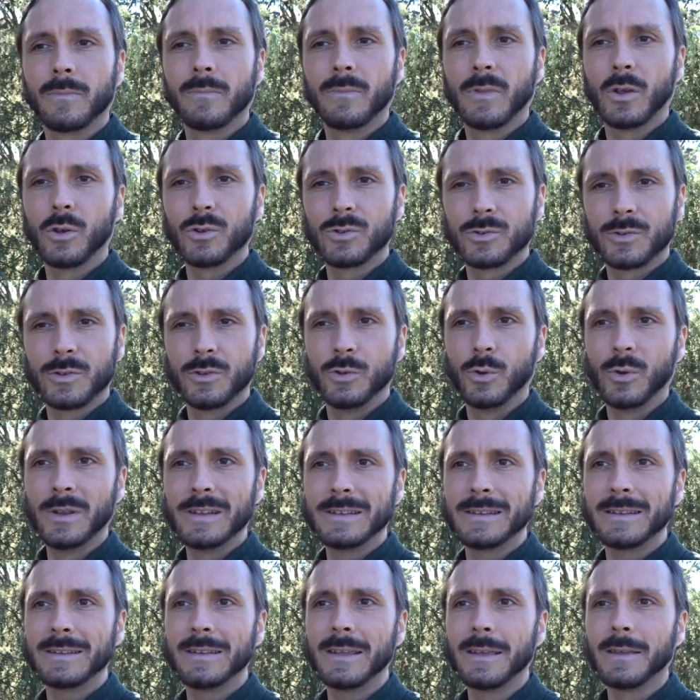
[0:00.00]
because
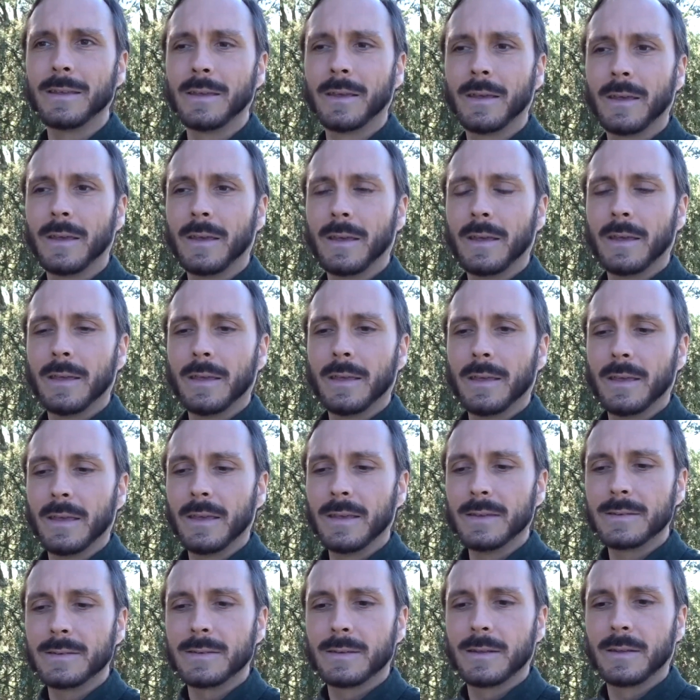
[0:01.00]
unicity
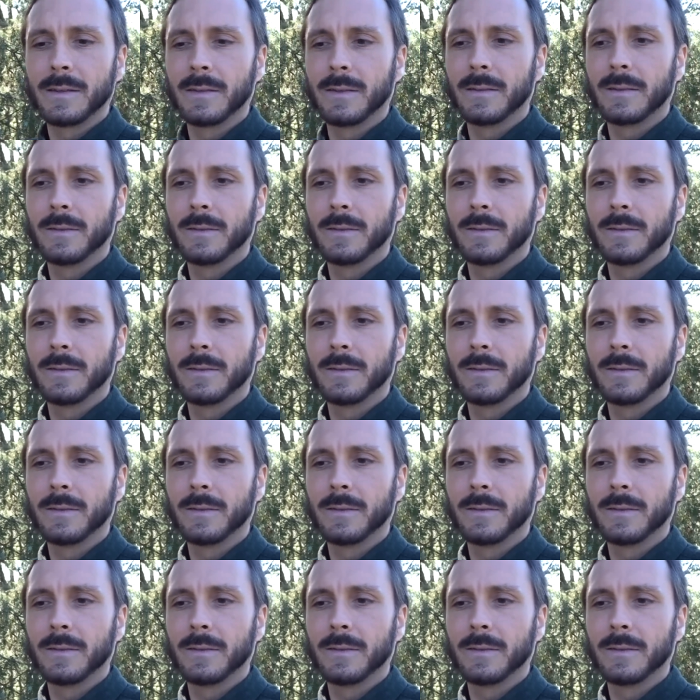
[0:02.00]
is